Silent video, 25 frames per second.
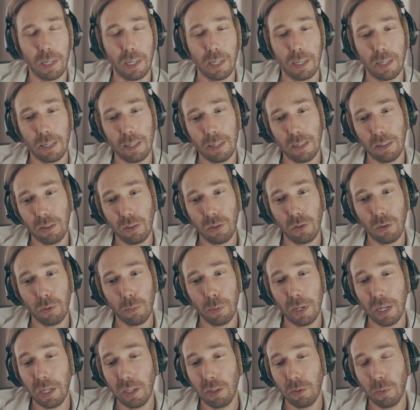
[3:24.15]
and the
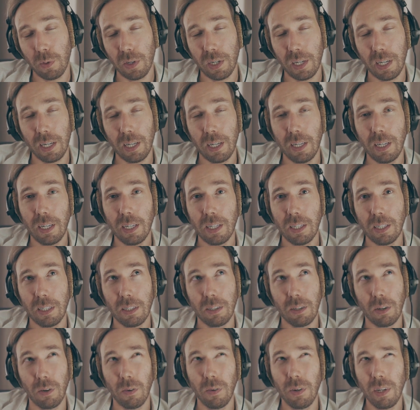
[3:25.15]
Zoom H1N
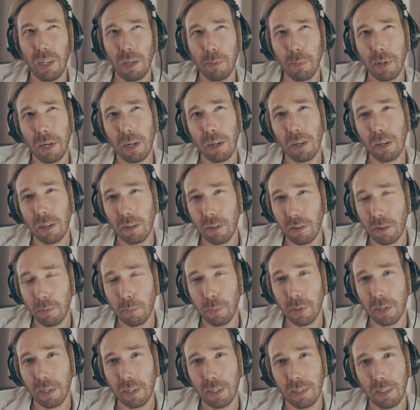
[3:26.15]
is only about
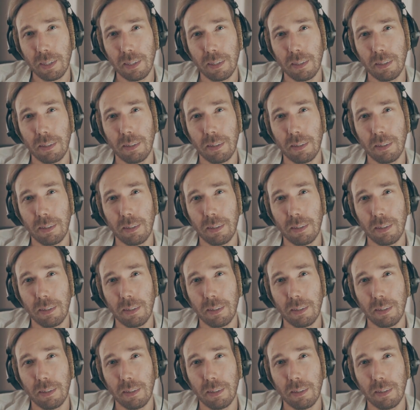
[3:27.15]
$100.